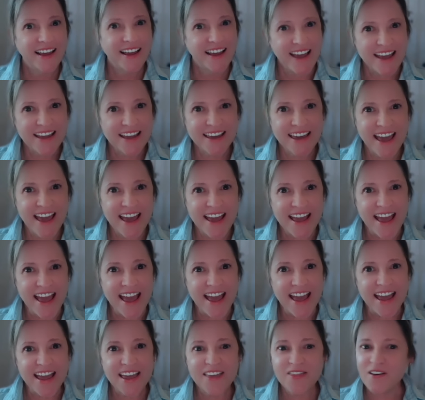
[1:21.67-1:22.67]

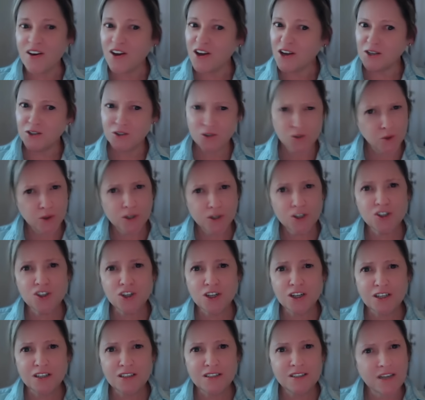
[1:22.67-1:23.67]
aka the
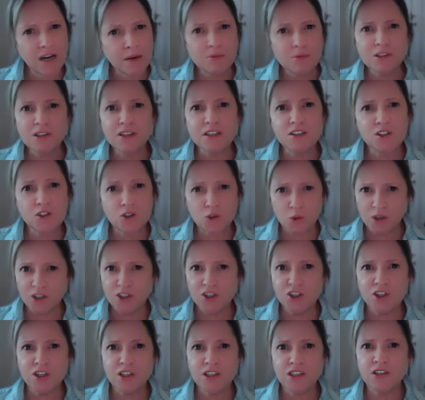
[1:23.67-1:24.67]
extortion, double
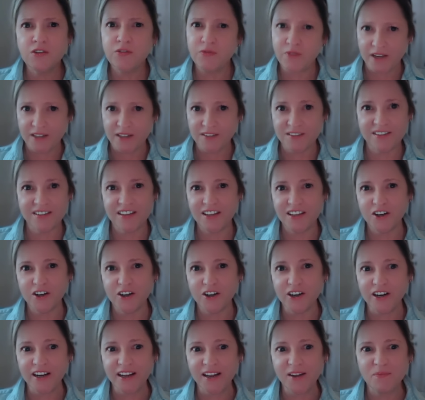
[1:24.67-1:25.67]
extortion defense
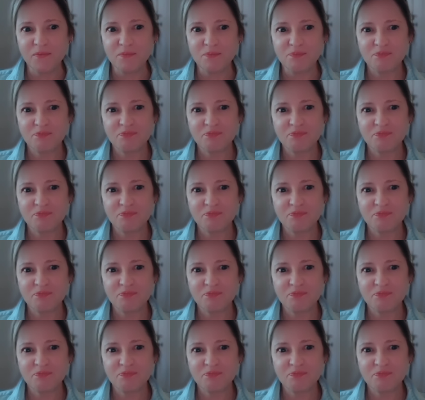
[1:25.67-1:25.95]
theory.